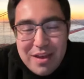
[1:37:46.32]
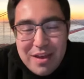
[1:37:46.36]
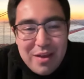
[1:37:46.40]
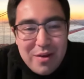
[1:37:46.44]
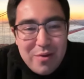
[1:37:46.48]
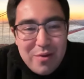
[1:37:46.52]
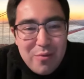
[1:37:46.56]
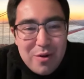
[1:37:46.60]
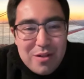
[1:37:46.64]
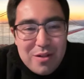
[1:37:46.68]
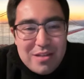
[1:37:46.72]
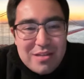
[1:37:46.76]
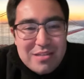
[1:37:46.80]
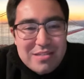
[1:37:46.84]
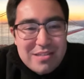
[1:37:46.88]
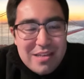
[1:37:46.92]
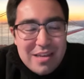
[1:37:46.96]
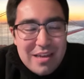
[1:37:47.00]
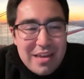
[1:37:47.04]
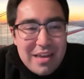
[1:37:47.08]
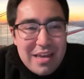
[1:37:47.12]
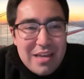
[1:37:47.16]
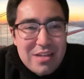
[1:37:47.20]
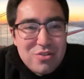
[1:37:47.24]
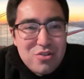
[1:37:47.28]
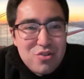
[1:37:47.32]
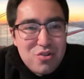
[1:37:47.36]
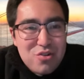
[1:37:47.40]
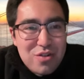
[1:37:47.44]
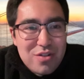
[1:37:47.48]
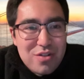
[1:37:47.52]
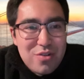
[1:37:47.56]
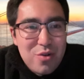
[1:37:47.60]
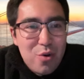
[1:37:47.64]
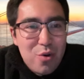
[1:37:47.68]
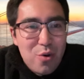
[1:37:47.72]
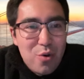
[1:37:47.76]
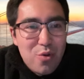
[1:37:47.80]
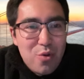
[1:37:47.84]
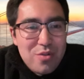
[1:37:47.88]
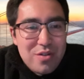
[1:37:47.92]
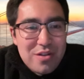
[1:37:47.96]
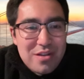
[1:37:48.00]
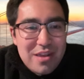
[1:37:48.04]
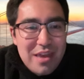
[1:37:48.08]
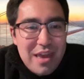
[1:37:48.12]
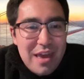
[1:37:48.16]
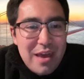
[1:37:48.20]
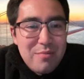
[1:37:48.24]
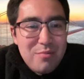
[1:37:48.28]
like when he's like injured old
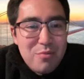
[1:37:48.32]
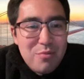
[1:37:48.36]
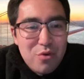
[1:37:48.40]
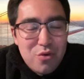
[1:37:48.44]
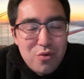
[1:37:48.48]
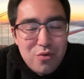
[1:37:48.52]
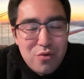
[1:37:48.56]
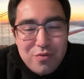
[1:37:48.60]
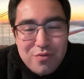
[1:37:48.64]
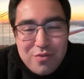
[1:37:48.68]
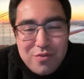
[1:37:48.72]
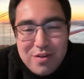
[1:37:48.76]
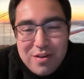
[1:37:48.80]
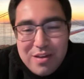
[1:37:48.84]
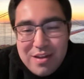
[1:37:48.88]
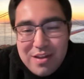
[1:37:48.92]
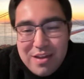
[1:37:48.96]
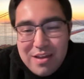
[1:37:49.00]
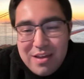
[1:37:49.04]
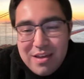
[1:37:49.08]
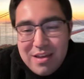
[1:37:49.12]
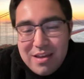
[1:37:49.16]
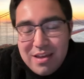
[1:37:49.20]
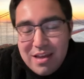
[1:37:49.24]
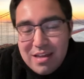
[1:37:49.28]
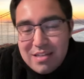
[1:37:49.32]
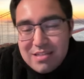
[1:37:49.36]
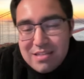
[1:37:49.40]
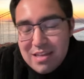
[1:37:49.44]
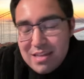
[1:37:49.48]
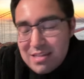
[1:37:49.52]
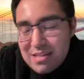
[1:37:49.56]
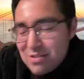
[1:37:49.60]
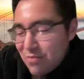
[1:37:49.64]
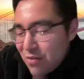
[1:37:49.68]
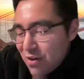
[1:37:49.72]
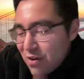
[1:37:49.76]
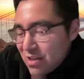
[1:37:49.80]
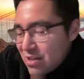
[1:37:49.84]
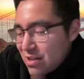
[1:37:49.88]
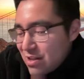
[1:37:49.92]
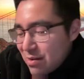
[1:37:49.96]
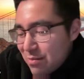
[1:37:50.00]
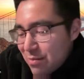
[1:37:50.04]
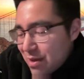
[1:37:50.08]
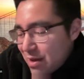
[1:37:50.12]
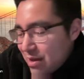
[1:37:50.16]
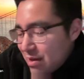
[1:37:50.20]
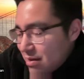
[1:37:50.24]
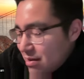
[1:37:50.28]
and can't move. It, it's funny
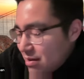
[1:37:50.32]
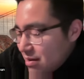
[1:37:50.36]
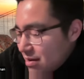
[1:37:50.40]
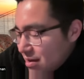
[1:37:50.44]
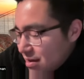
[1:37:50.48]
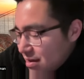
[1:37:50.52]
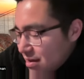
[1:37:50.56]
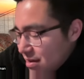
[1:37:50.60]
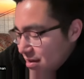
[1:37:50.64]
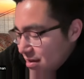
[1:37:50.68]
to me